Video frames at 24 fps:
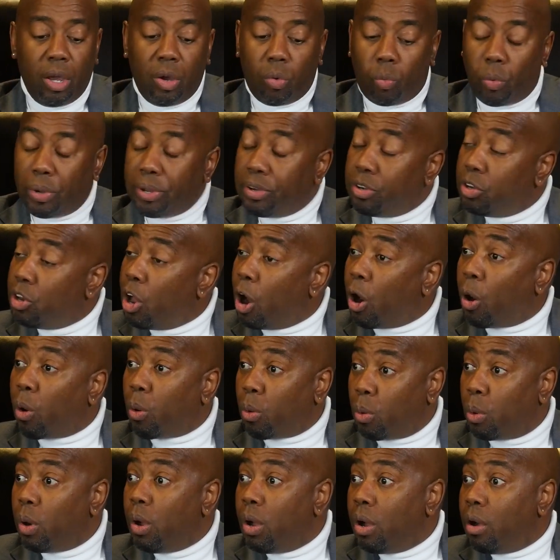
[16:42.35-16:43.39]
we
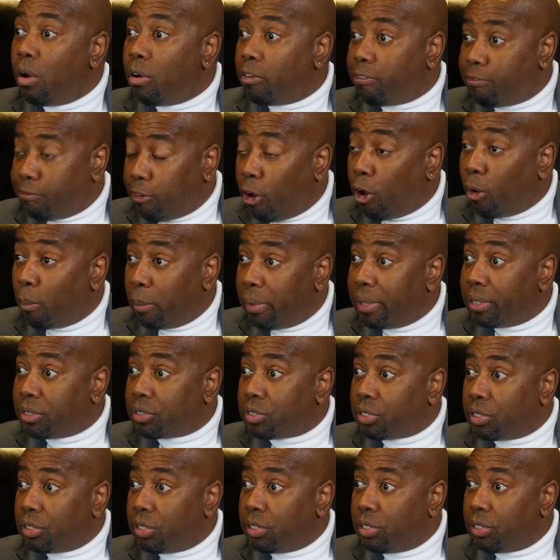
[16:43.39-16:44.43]
know
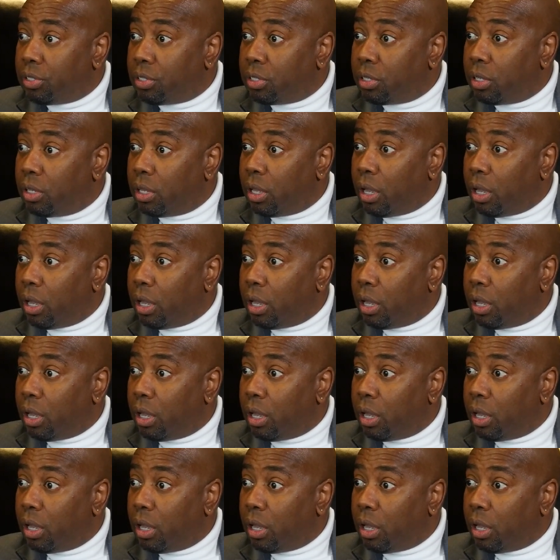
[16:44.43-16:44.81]
fomented